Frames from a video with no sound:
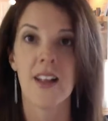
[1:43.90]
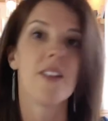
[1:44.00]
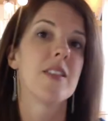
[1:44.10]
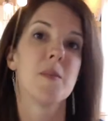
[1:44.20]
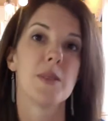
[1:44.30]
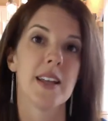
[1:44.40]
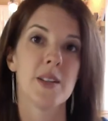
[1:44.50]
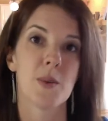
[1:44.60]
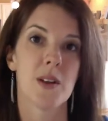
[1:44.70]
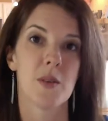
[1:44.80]
The
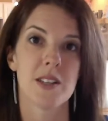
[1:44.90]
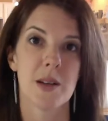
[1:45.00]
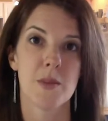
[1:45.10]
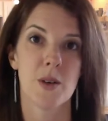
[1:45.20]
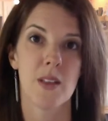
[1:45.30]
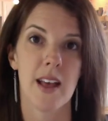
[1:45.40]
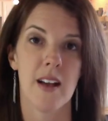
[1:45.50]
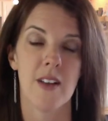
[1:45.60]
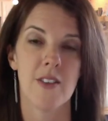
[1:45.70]
blend one, which I'm totally out of